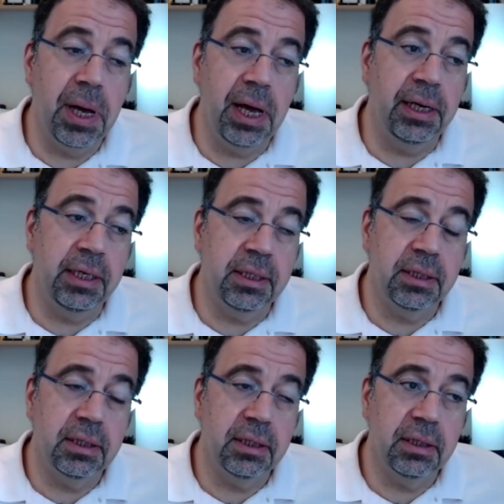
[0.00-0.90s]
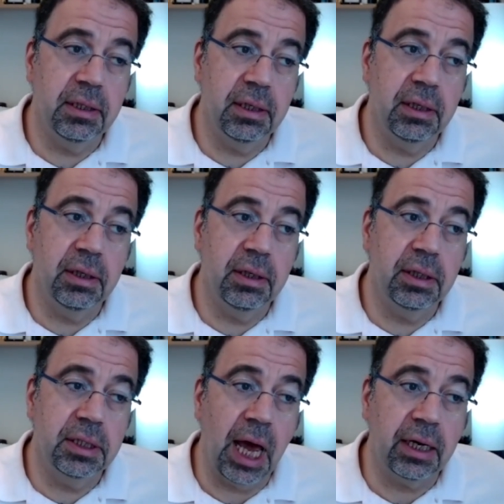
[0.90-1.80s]
and
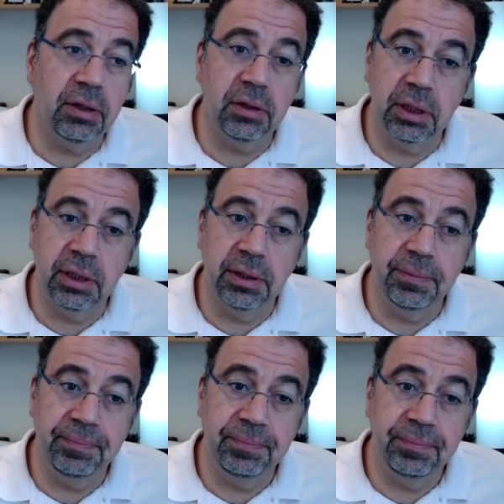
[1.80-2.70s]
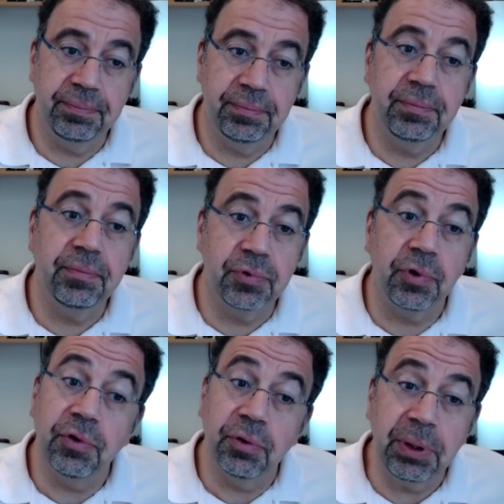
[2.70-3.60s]
tackle the
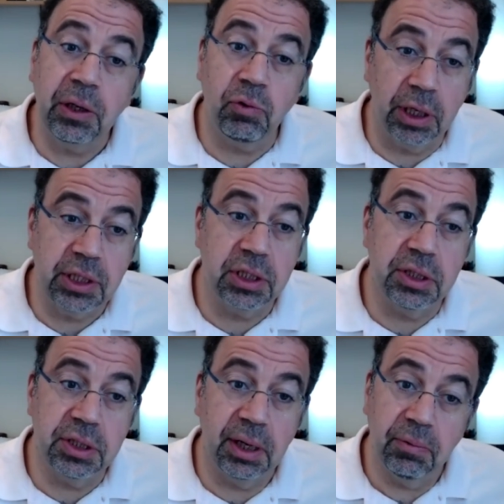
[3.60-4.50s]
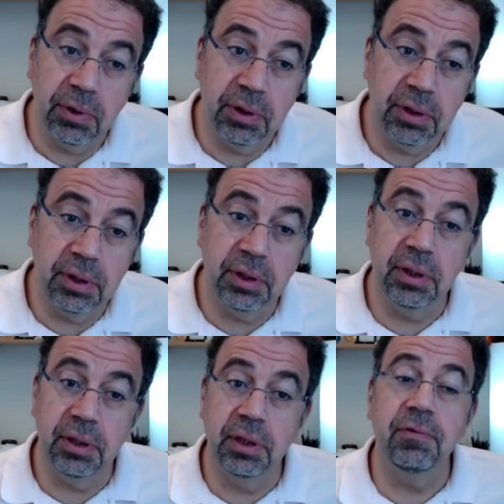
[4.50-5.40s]
sort of the big questions that were
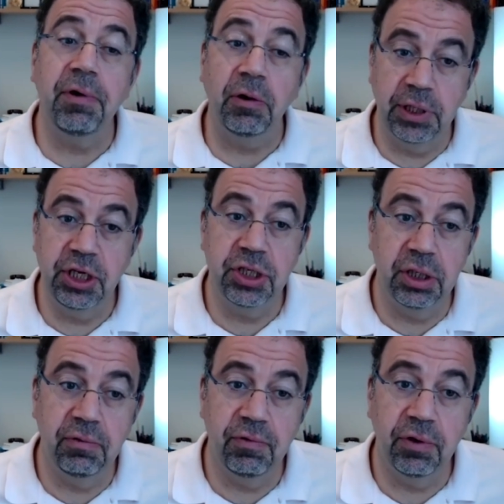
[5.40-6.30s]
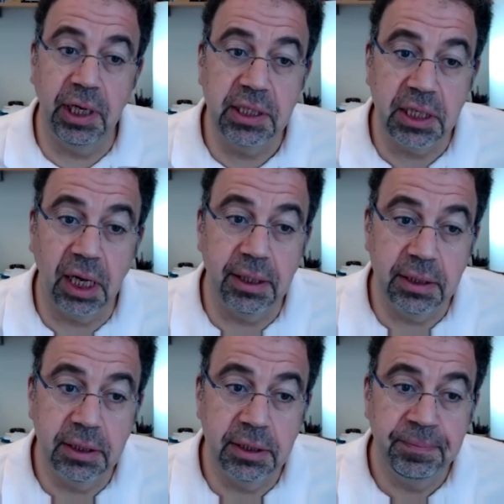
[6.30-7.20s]
foundational for that
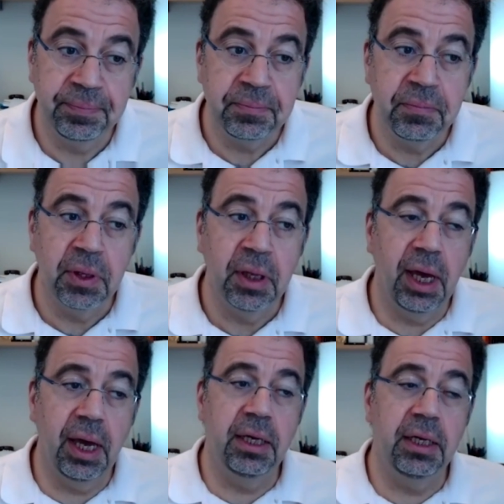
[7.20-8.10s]
science. And